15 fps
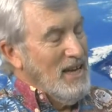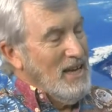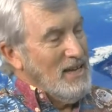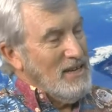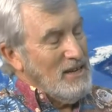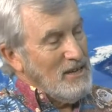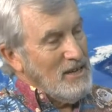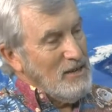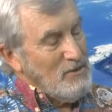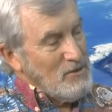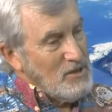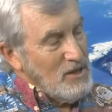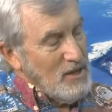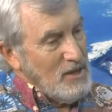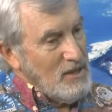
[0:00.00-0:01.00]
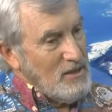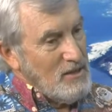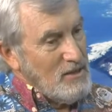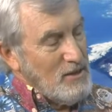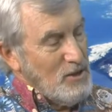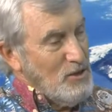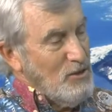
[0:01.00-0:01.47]
Now, Niels,
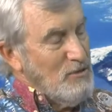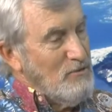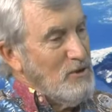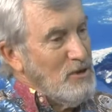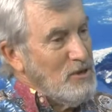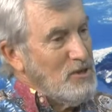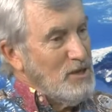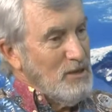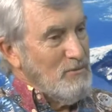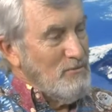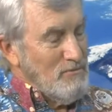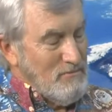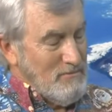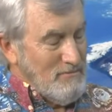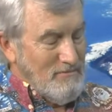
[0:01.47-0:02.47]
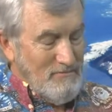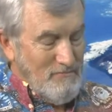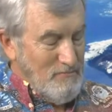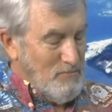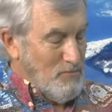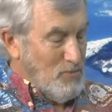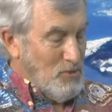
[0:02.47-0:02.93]
the university
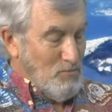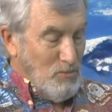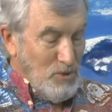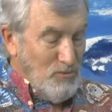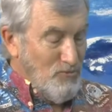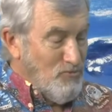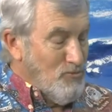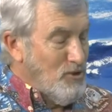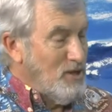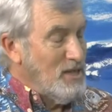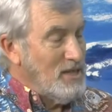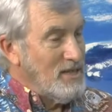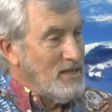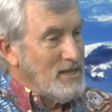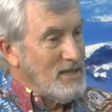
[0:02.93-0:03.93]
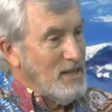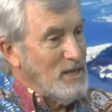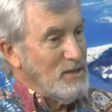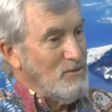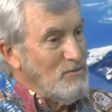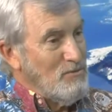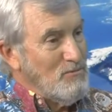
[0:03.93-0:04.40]
was really
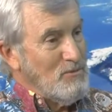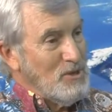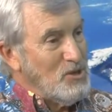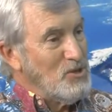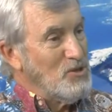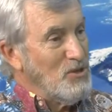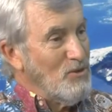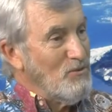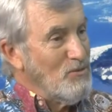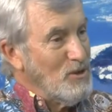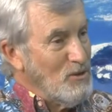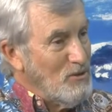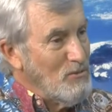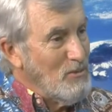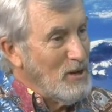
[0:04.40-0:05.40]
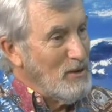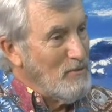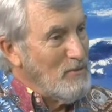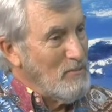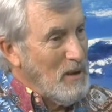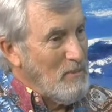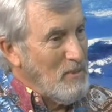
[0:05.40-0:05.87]
successful. We stole you away
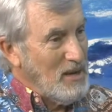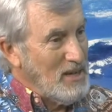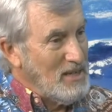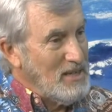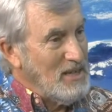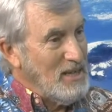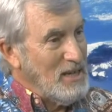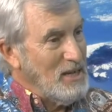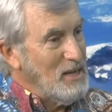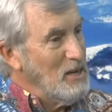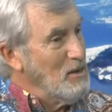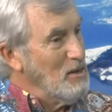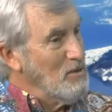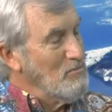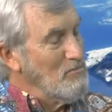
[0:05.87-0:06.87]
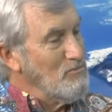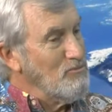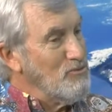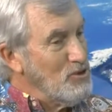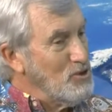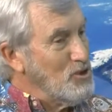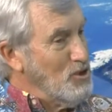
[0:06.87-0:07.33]
from MIT,
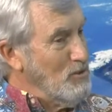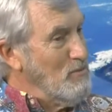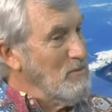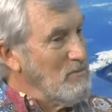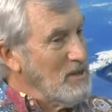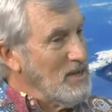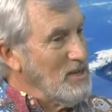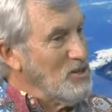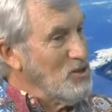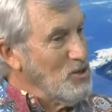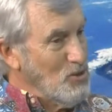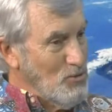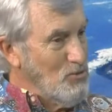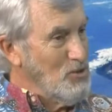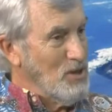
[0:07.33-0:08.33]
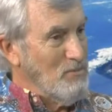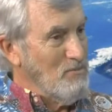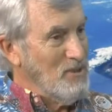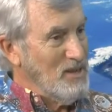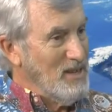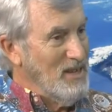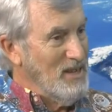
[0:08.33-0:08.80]
presumably to do
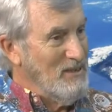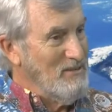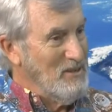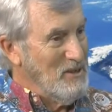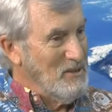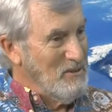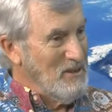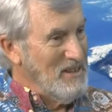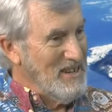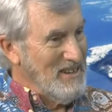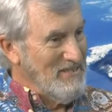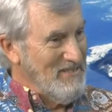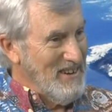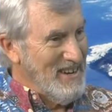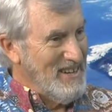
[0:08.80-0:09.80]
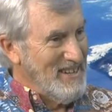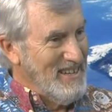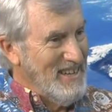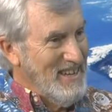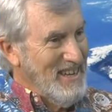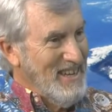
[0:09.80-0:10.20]
something here in Hawaii, right? That's